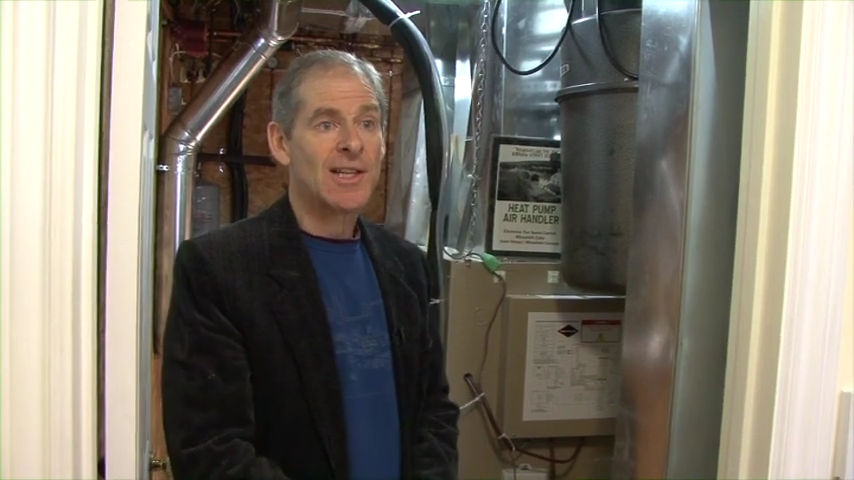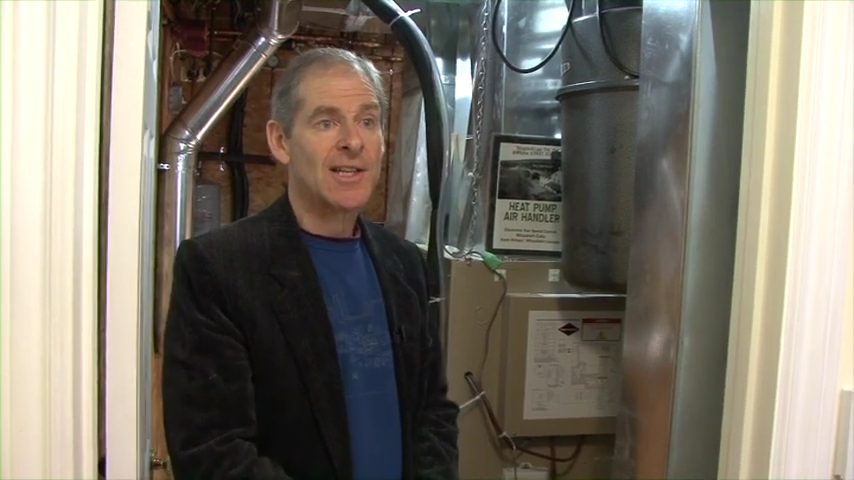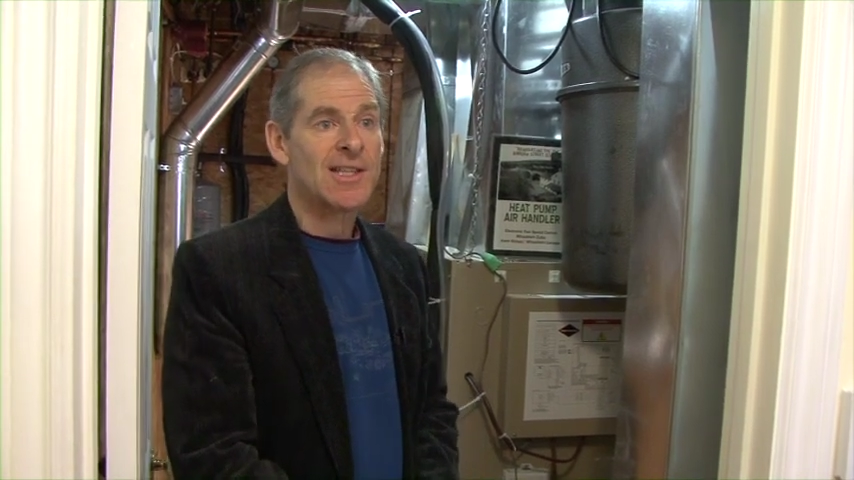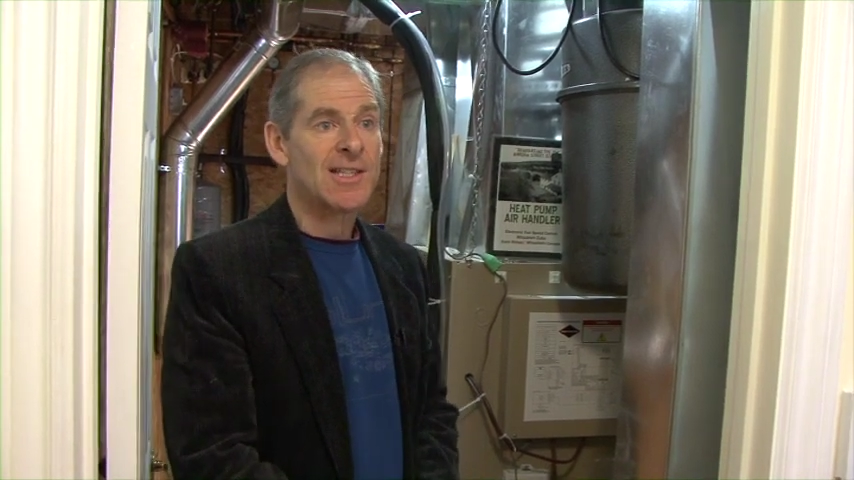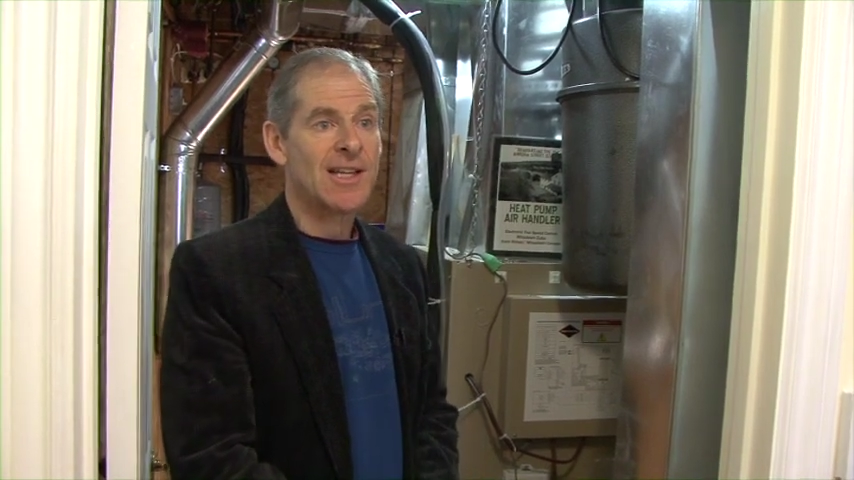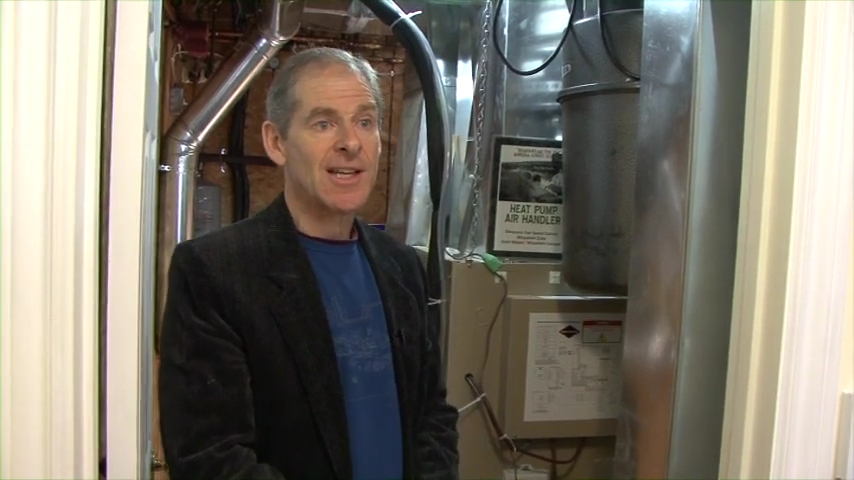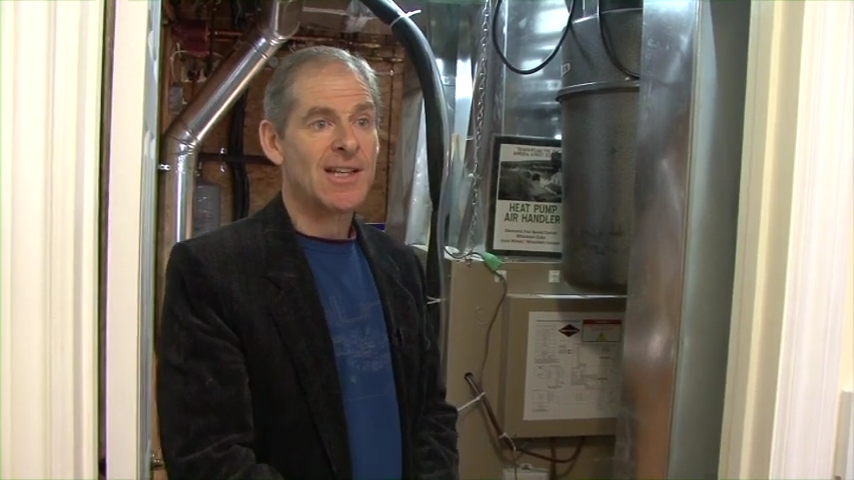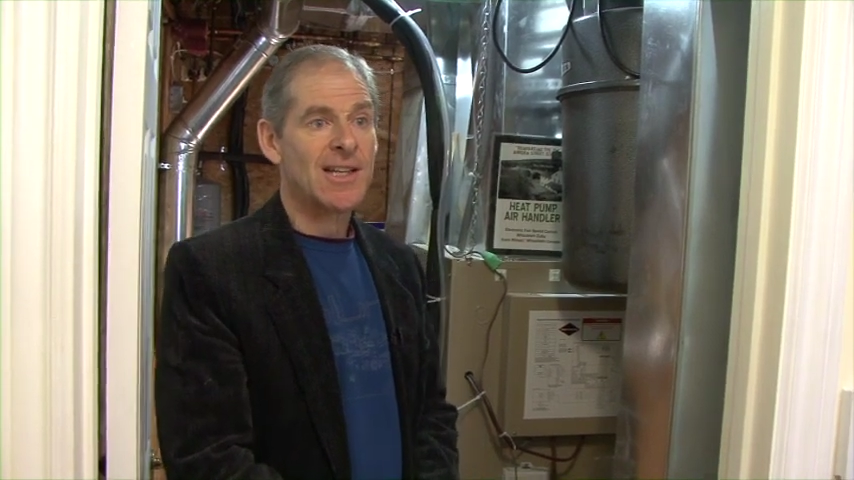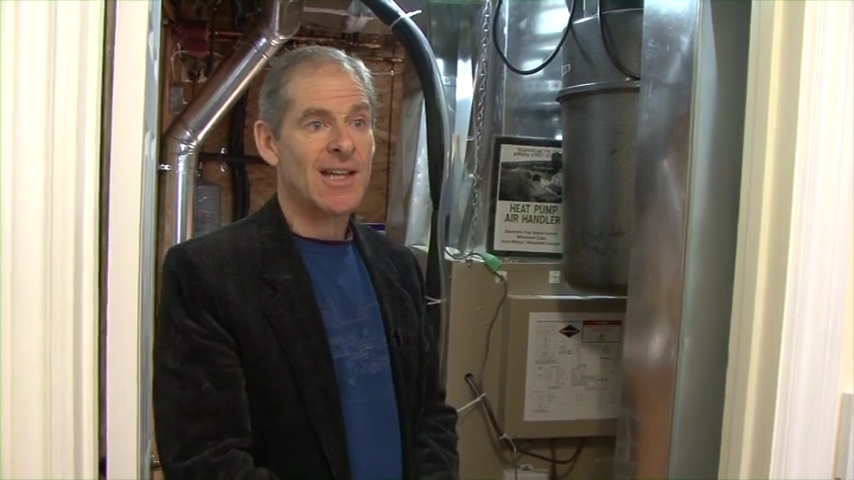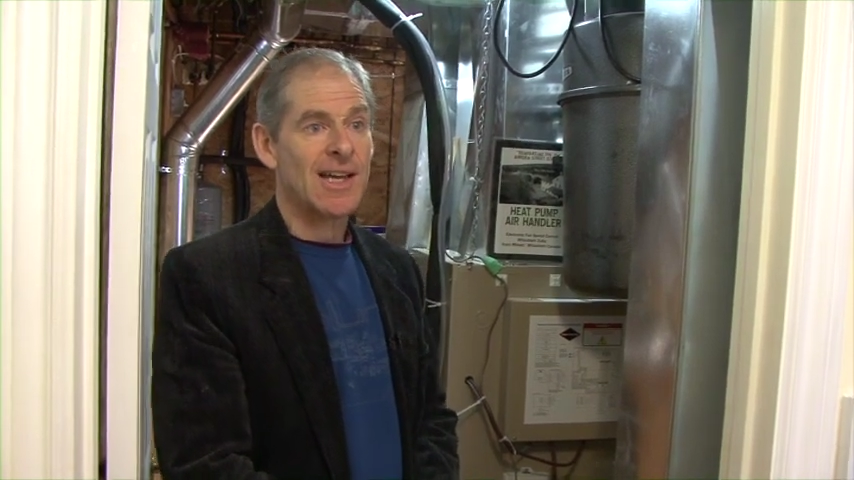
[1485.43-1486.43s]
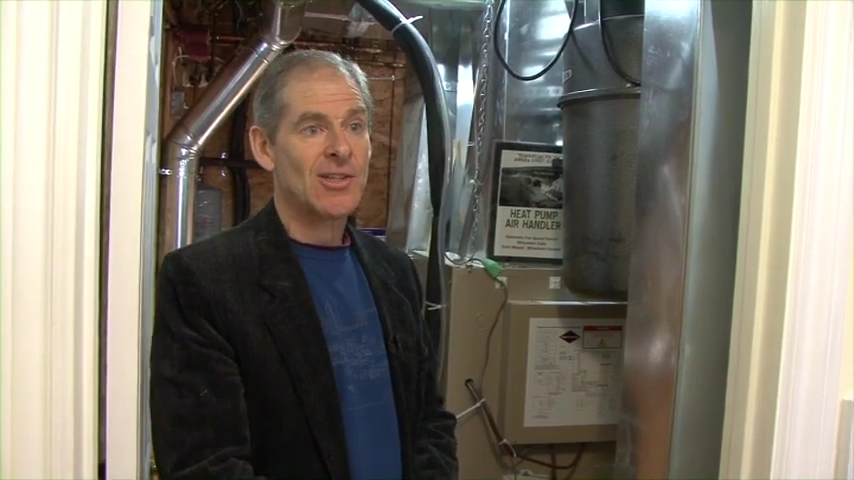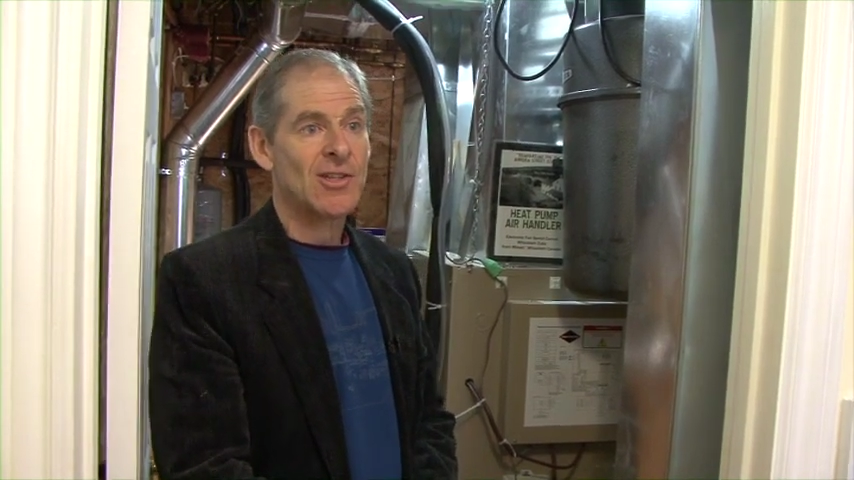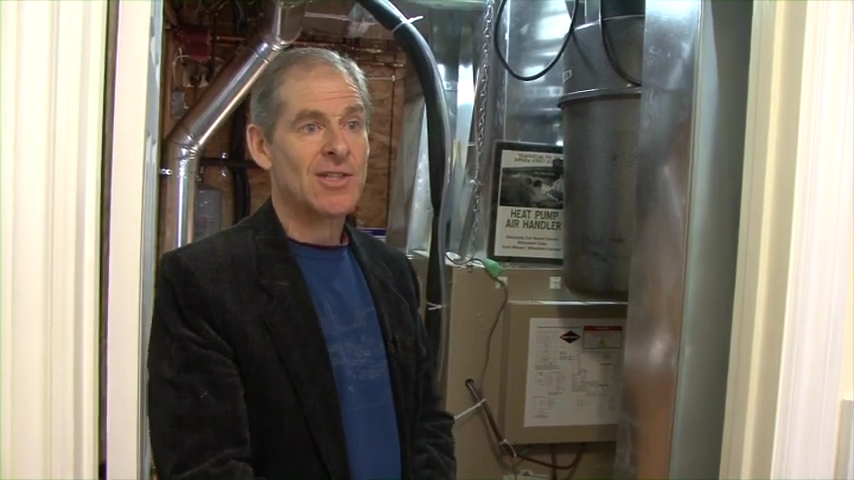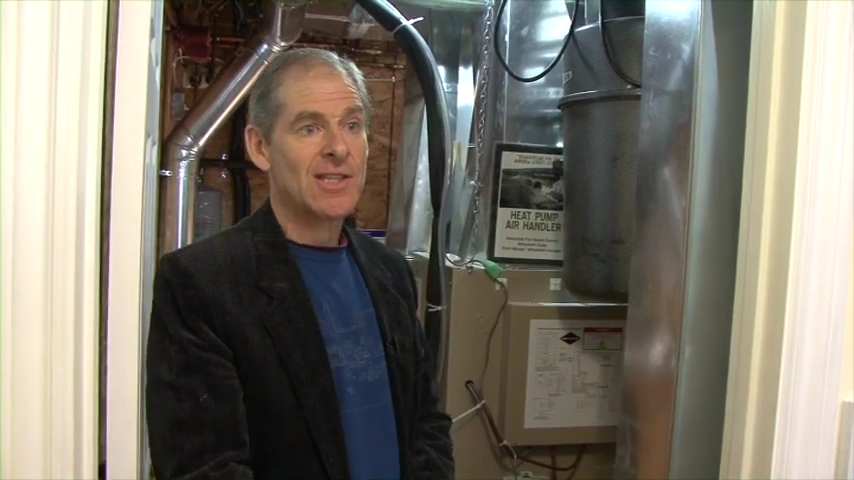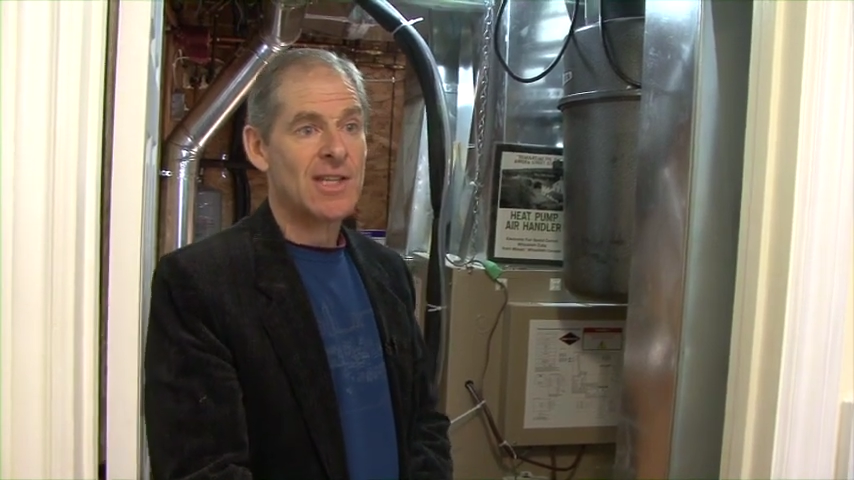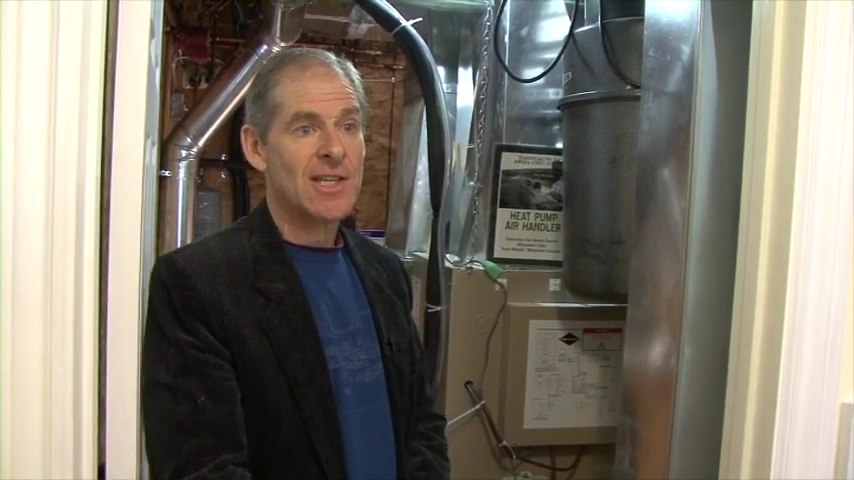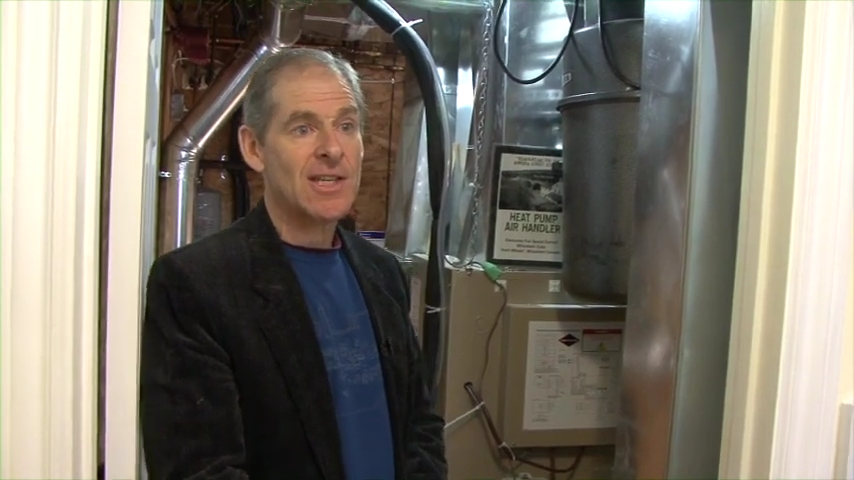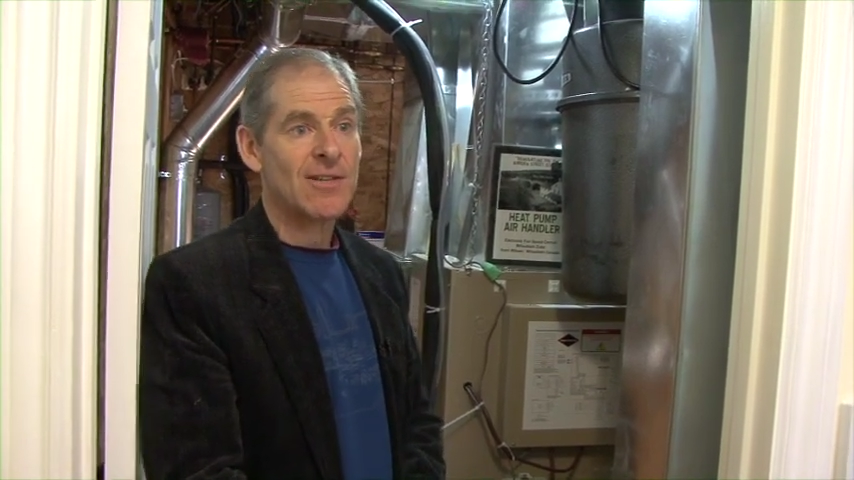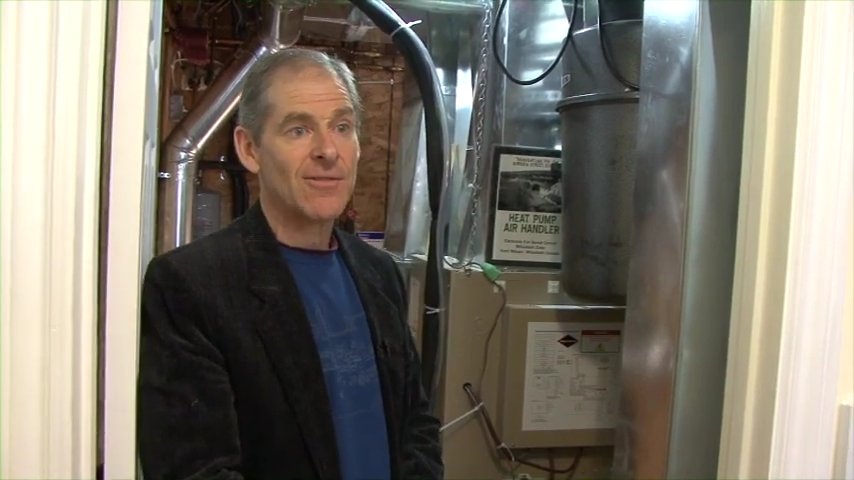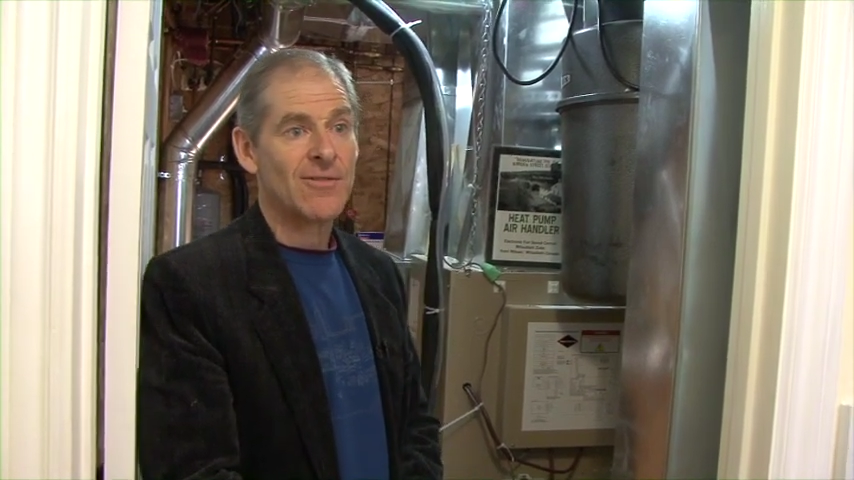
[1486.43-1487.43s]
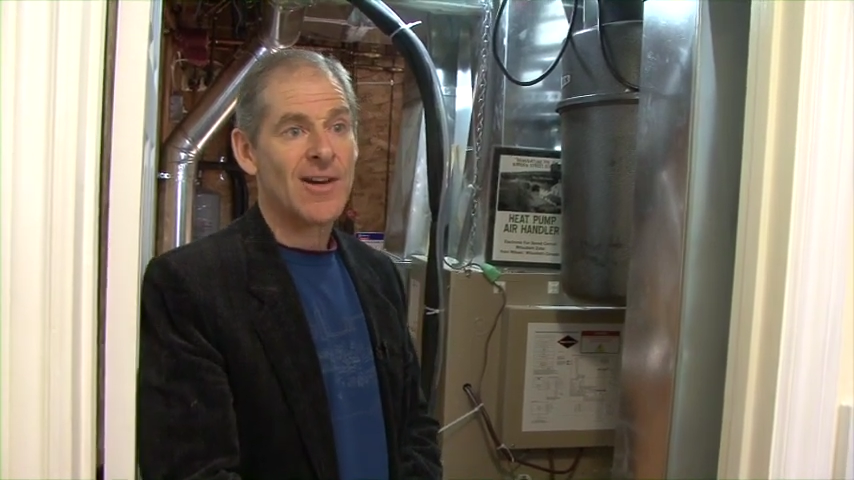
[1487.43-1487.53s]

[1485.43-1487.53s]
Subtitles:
and insulated that just the heat of